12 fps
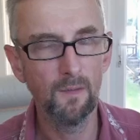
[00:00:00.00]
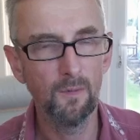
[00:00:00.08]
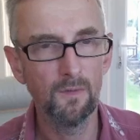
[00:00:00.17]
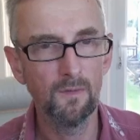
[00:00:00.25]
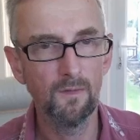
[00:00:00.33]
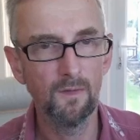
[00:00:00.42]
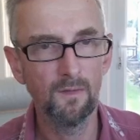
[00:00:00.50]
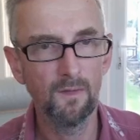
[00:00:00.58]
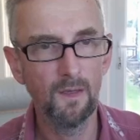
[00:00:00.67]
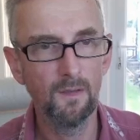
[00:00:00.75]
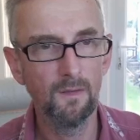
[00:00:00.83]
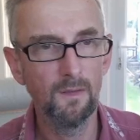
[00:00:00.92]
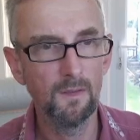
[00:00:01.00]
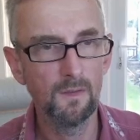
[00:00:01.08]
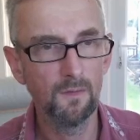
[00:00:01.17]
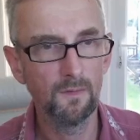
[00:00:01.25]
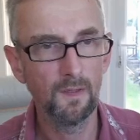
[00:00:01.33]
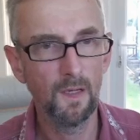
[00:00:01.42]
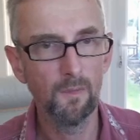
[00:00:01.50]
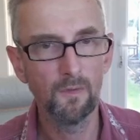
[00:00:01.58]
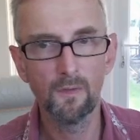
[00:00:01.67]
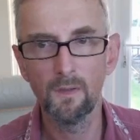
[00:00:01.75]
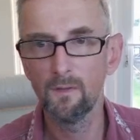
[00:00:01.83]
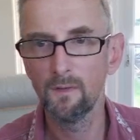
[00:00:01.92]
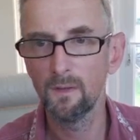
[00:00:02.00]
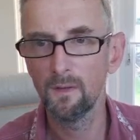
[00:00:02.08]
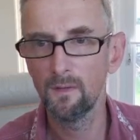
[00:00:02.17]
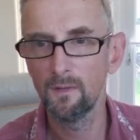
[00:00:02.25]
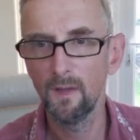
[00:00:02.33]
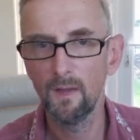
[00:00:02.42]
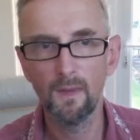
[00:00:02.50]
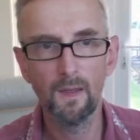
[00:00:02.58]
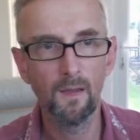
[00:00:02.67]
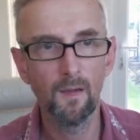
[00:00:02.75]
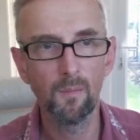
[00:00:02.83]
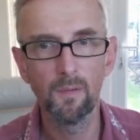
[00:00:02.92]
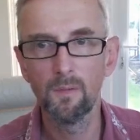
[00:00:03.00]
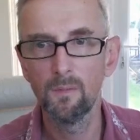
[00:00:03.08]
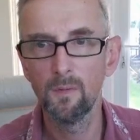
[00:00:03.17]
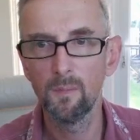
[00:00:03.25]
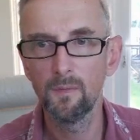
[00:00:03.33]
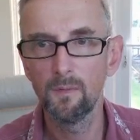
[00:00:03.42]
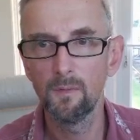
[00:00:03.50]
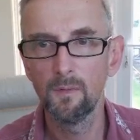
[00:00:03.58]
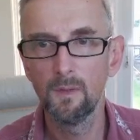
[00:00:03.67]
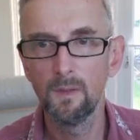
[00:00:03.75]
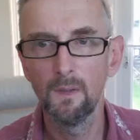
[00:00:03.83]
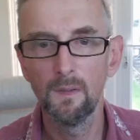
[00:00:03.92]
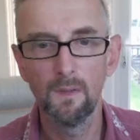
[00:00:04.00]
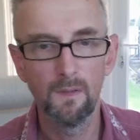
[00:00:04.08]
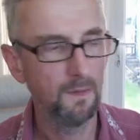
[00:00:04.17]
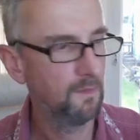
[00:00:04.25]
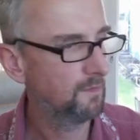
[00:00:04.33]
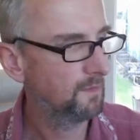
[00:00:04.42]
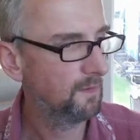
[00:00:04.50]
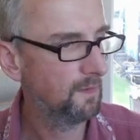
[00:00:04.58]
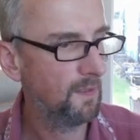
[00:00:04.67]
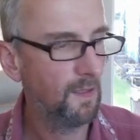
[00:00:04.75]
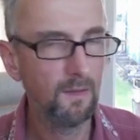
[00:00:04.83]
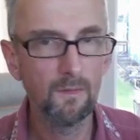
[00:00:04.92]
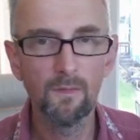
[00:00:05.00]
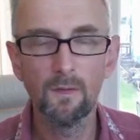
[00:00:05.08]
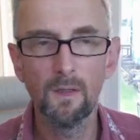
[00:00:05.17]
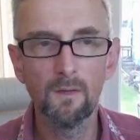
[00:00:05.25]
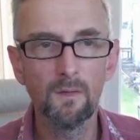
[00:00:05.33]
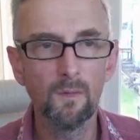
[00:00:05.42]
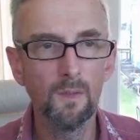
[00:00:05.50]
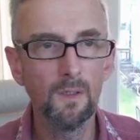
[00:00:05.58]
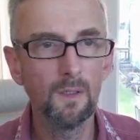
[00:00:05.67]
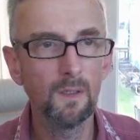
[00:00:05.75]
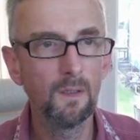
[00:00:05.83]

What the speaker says: which is the extended D-shot telemetry. So I'm going to set that up. Whoops, need to connect for that to work.